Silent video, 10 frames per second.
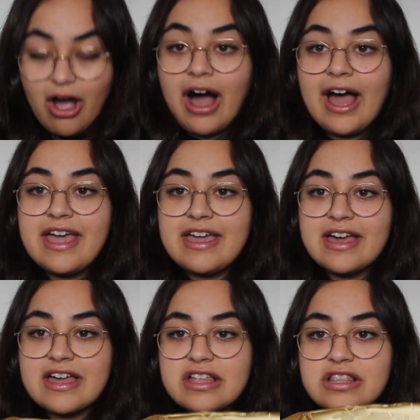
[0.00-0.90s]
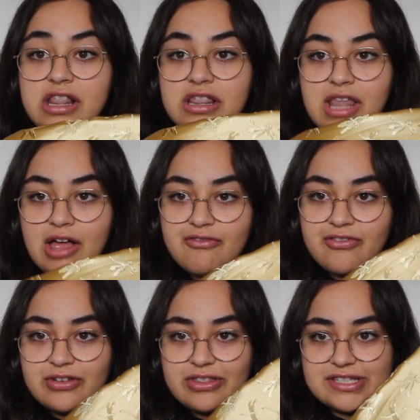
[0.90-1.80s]
I love
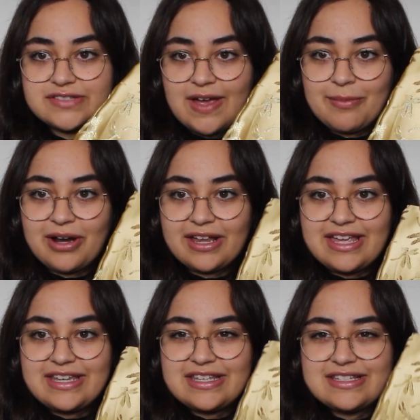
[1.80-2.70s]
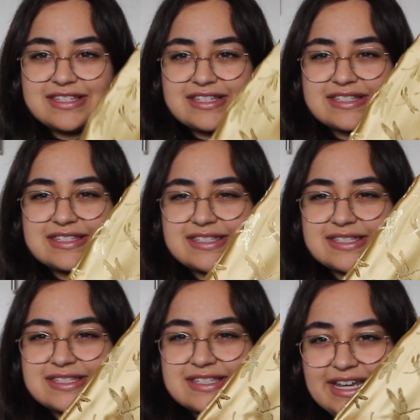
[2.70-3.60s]
this fabric. It is
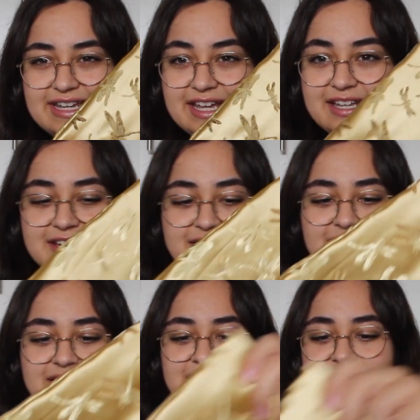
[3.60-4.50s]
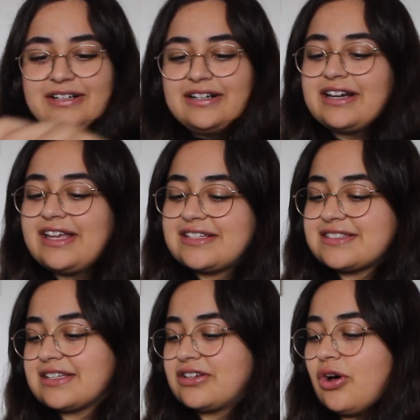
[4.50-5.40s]
stunning.
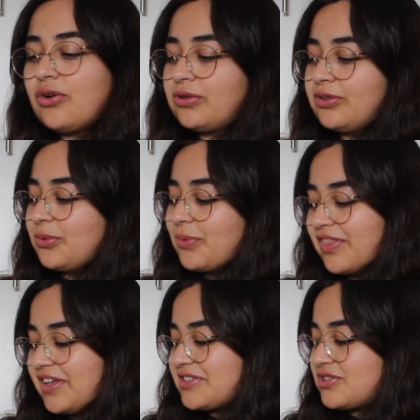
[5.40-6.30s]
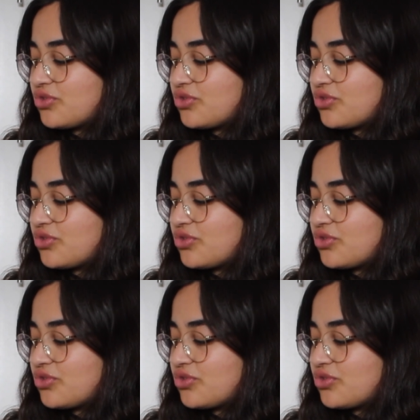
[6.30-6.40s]
It's gold with these